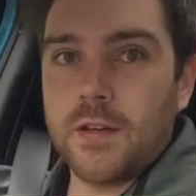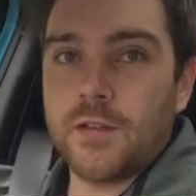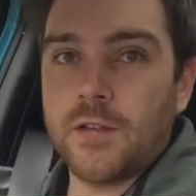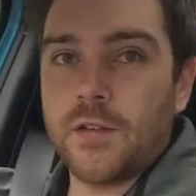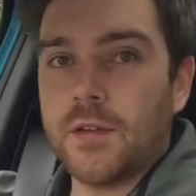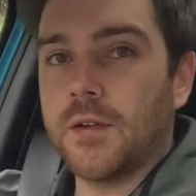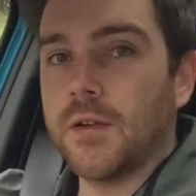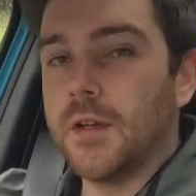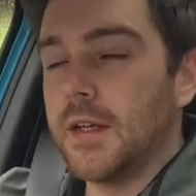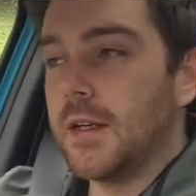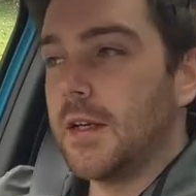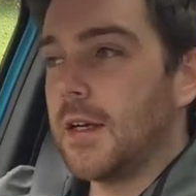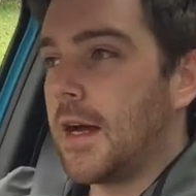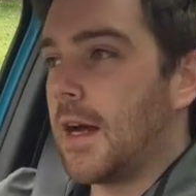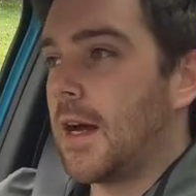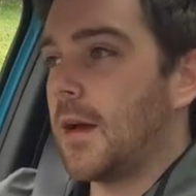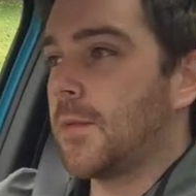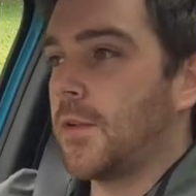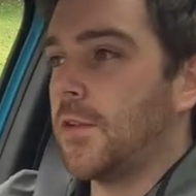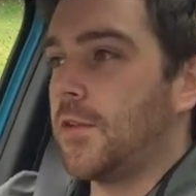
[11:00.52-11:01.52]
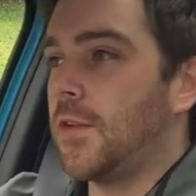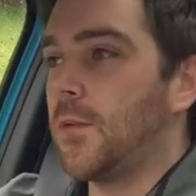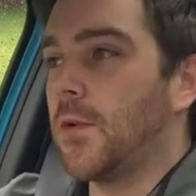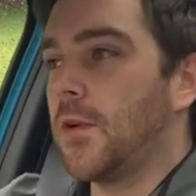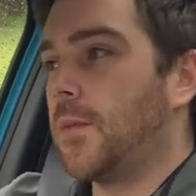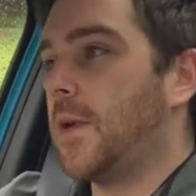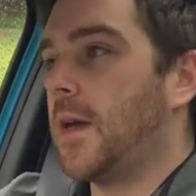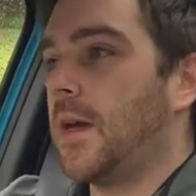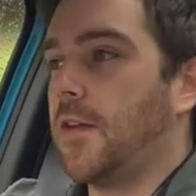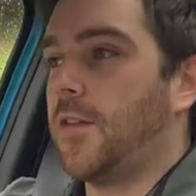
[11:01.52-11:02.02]
issue, because you
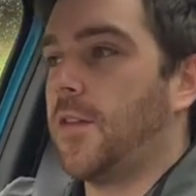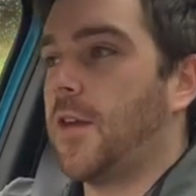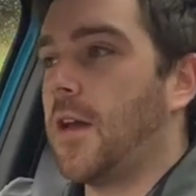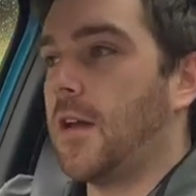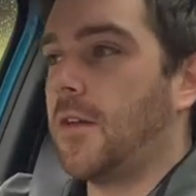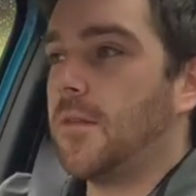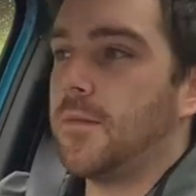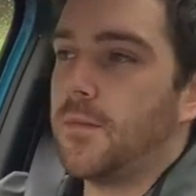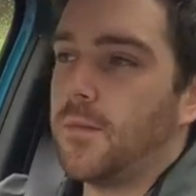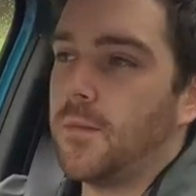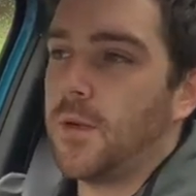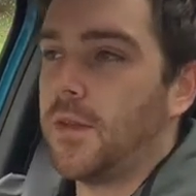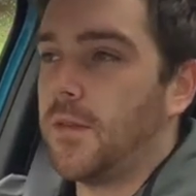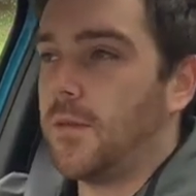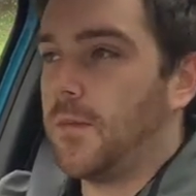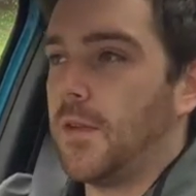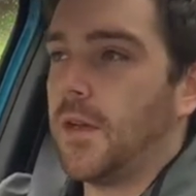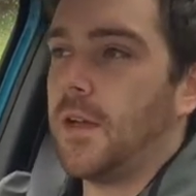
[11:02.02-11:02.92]
want to be able to turn with,